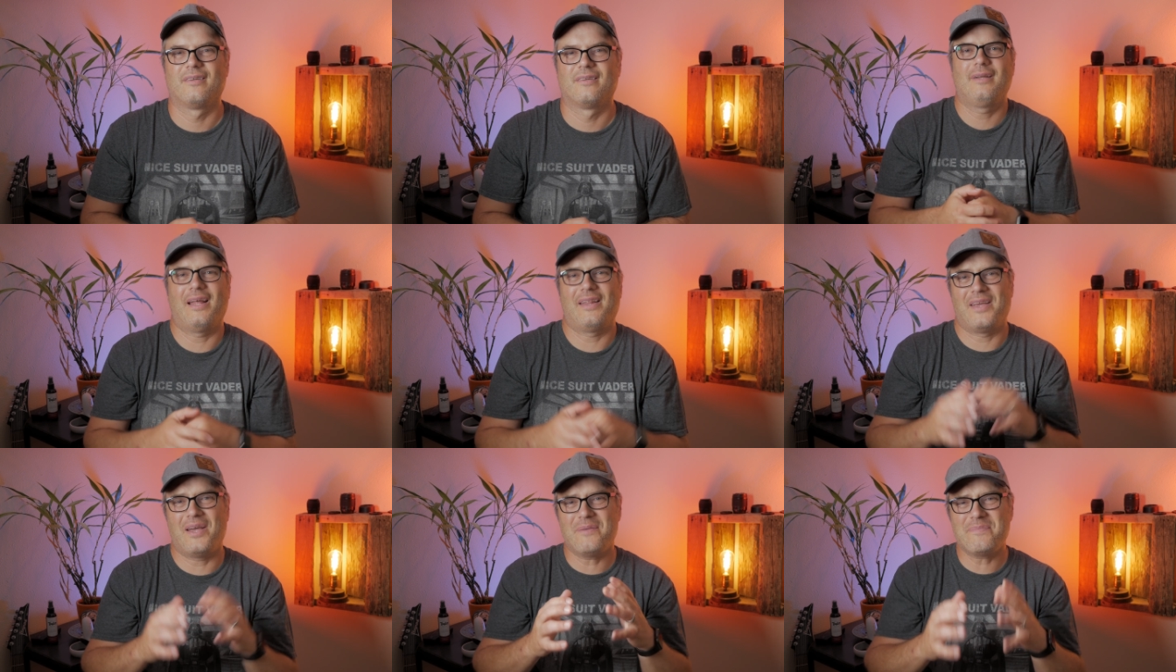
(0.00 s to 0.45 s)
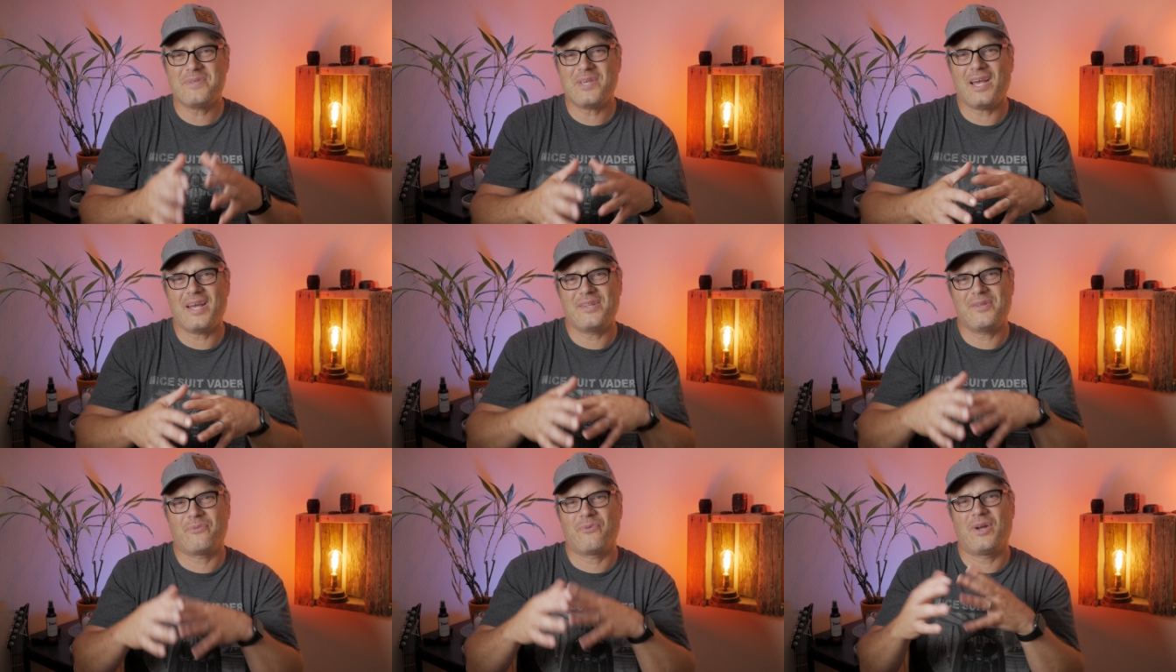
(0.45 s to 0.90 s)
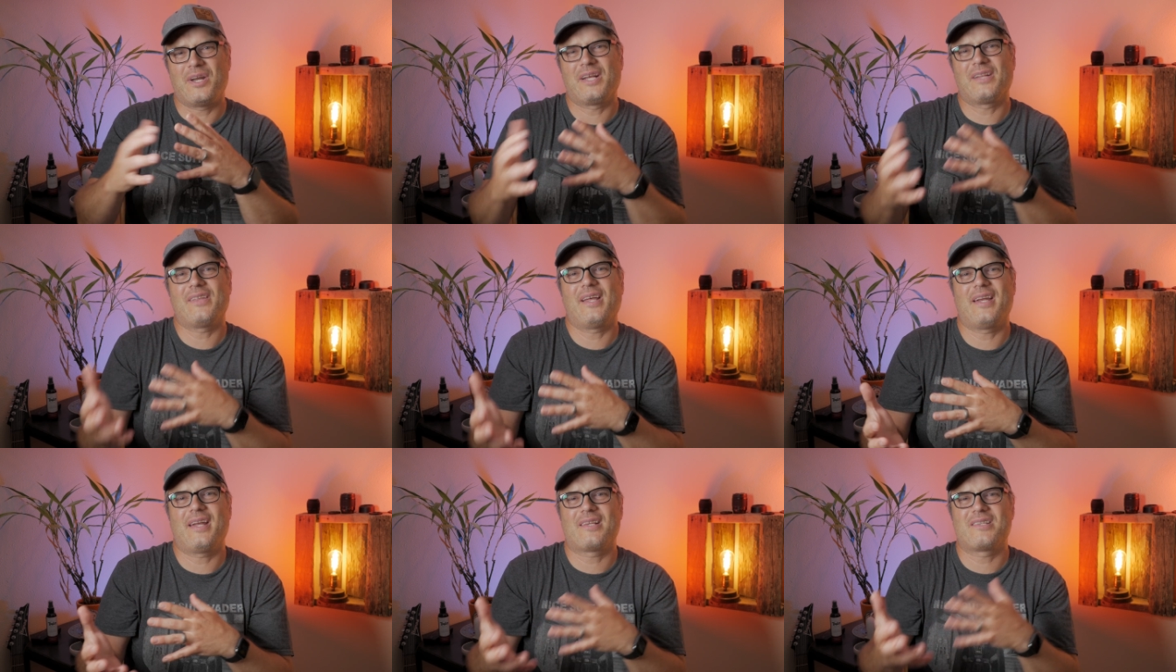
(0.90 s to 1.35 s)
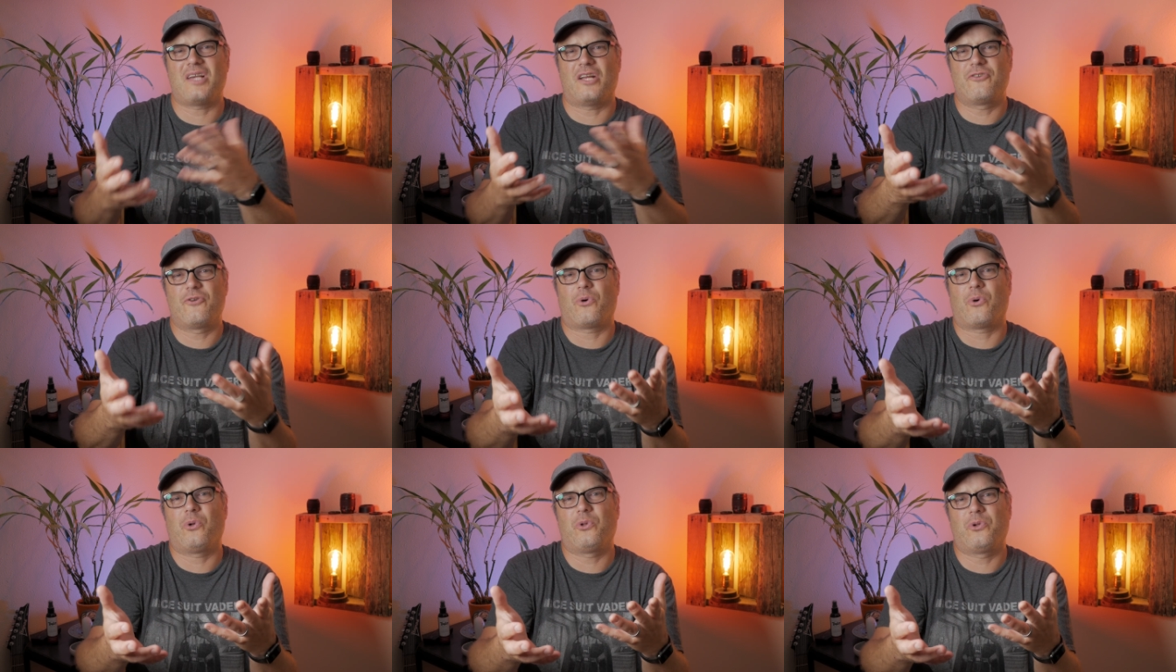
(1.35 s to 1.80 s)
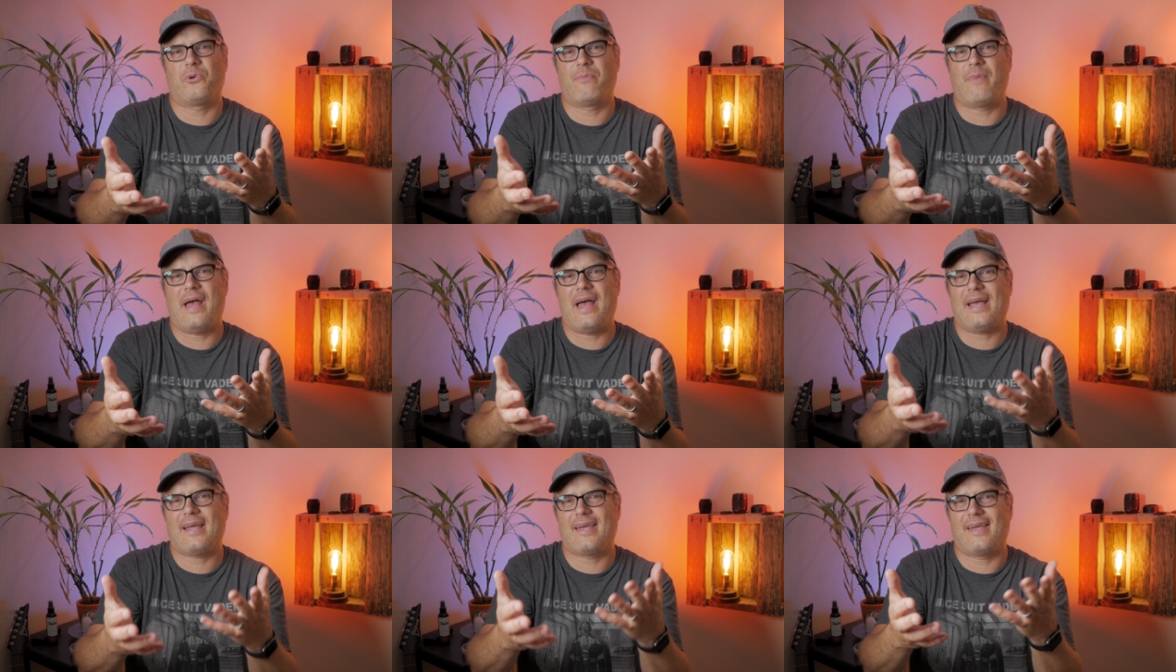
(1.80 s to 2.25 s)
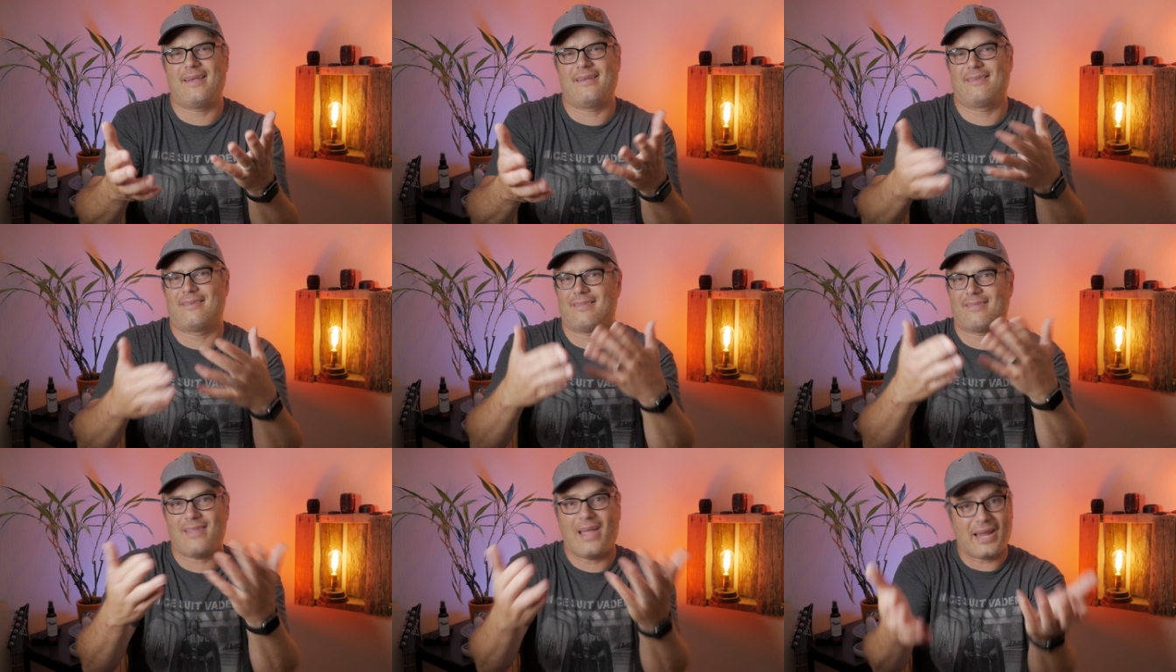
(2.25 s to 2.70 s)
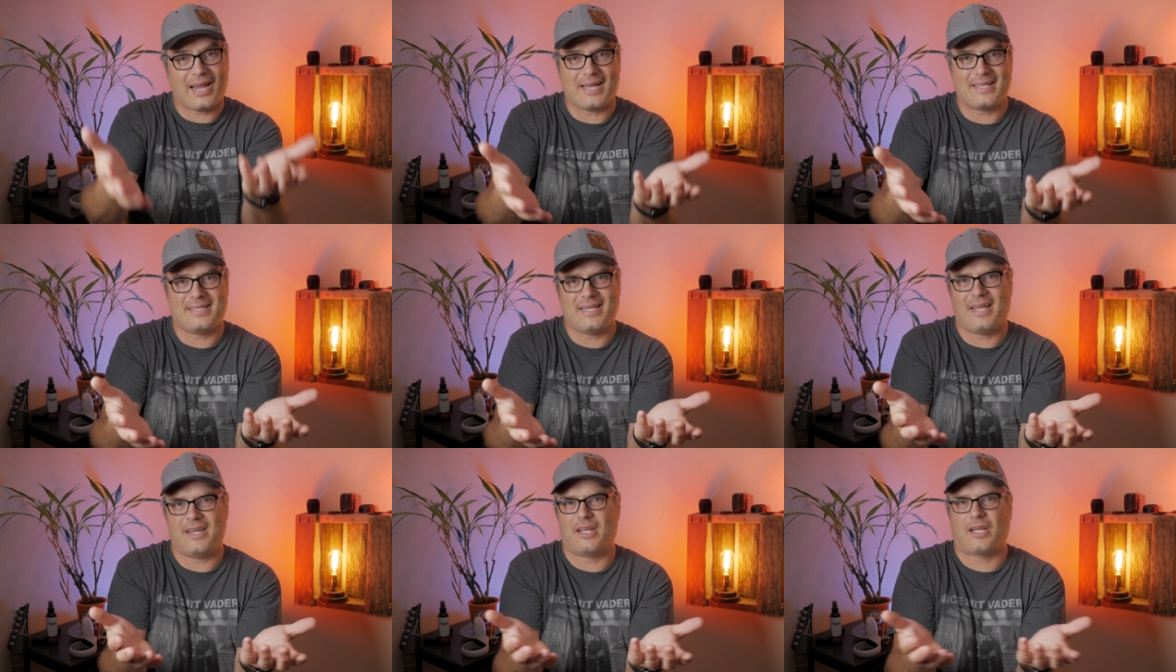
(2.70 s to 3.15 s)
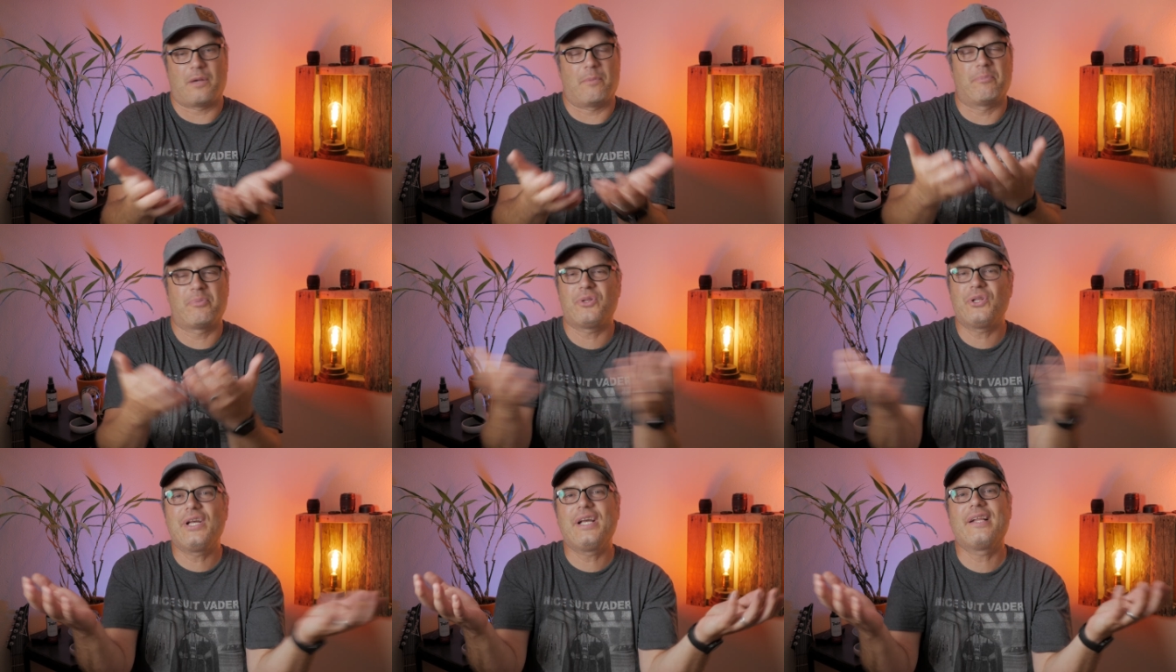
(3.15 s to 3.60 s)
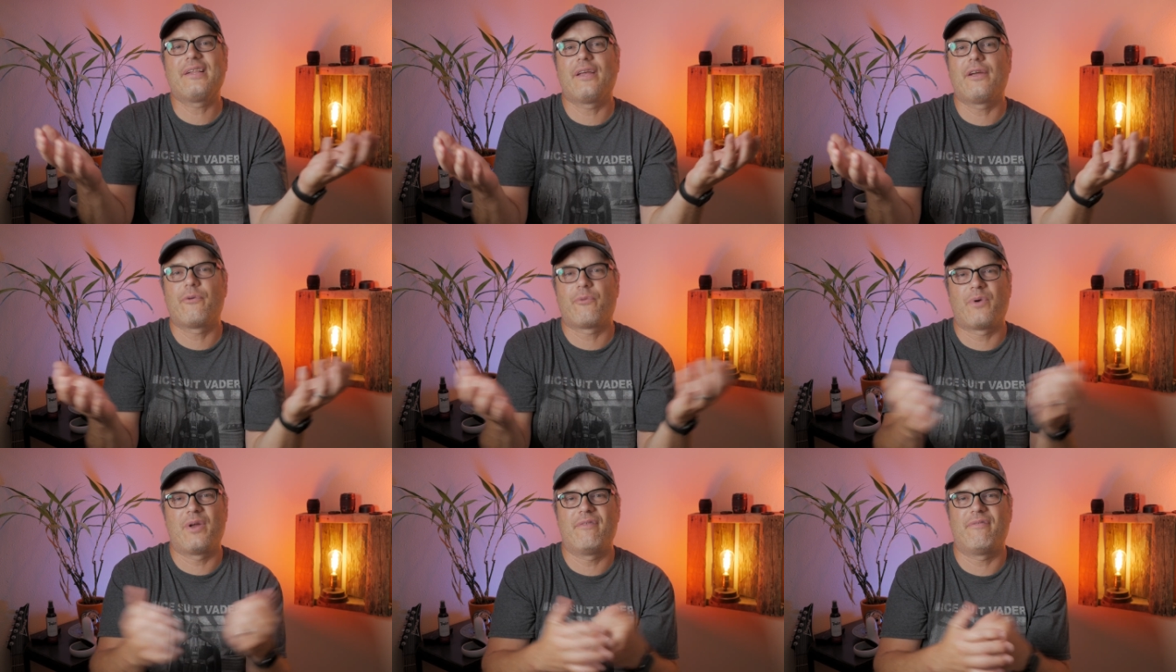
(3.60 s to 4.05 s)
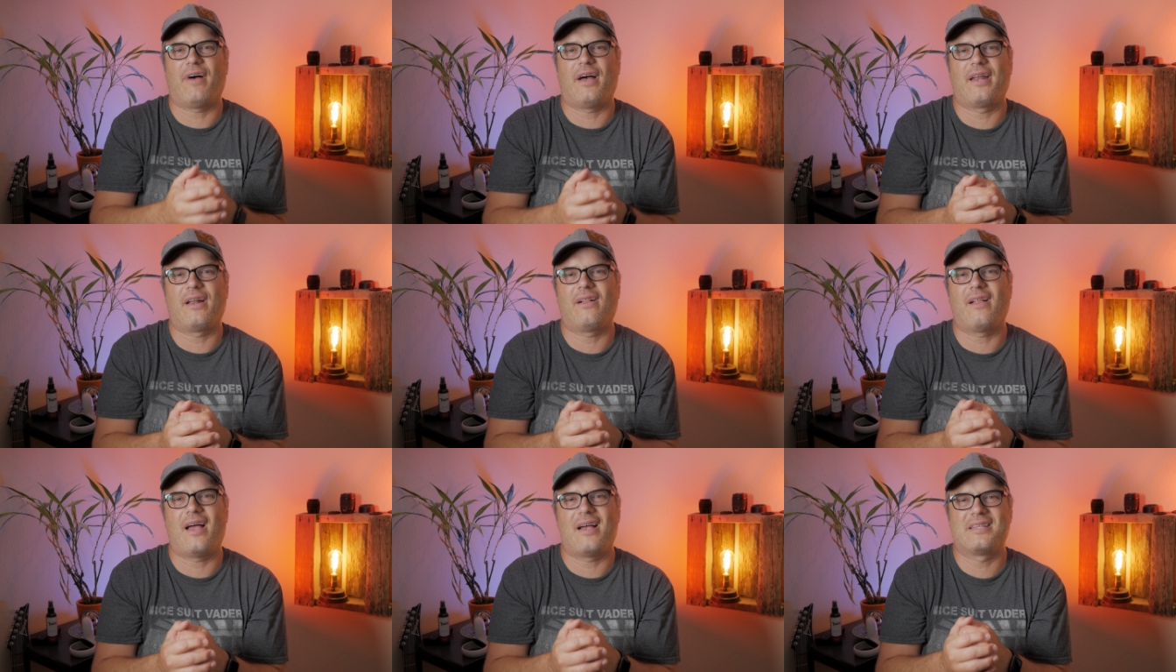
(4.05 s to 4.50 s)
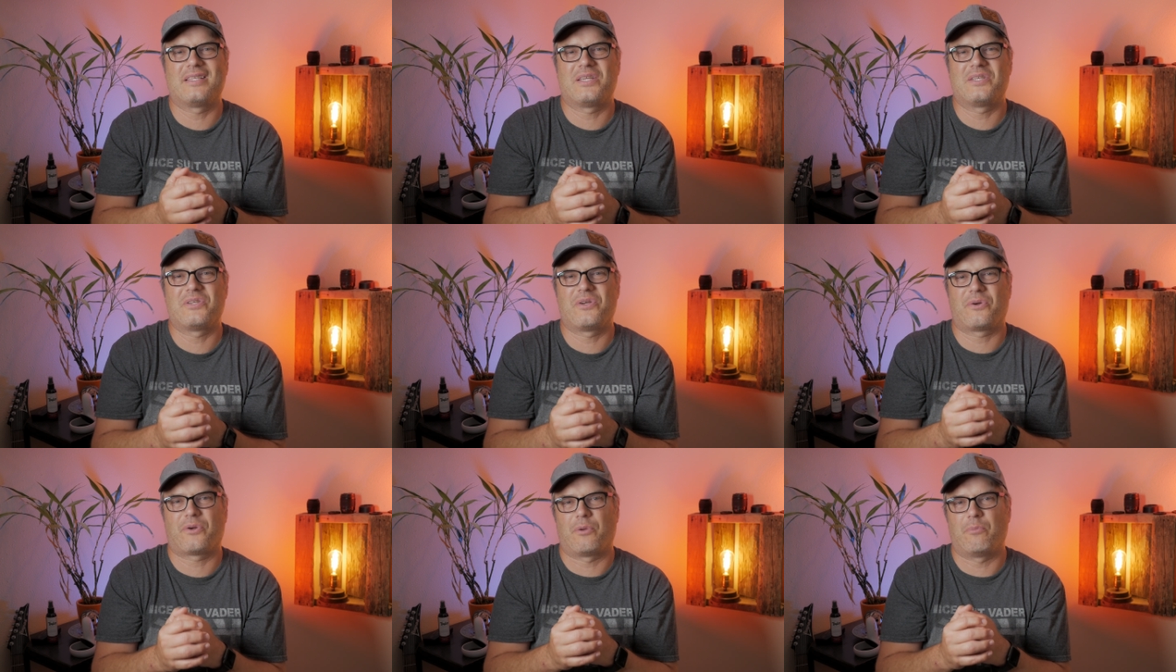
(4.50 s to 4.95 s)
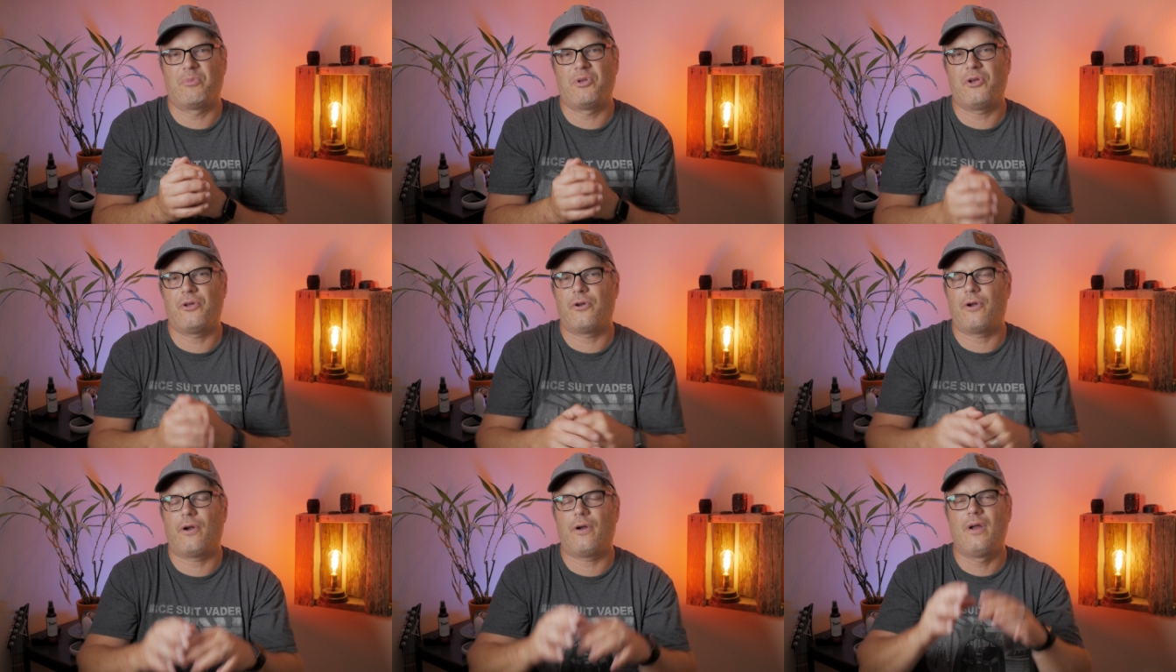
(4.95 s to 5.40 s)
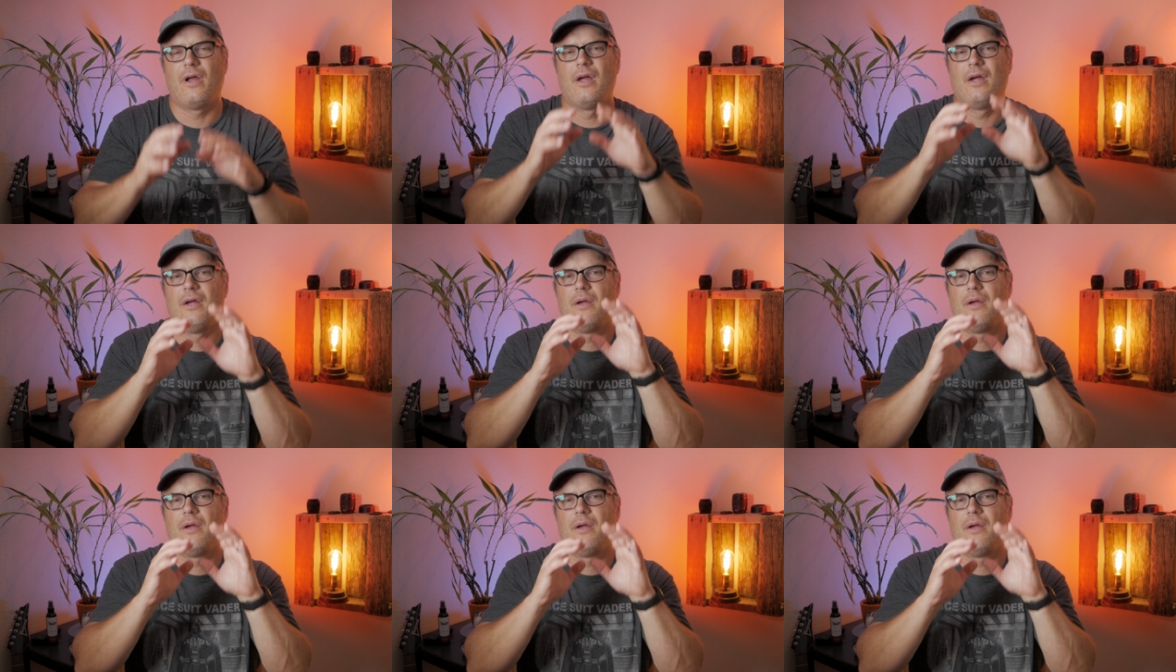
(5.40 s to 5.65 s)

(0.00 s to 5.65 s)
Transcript: Now, the upside to running Linux on your older Mac is, like I said, it completely revitalizes your computer.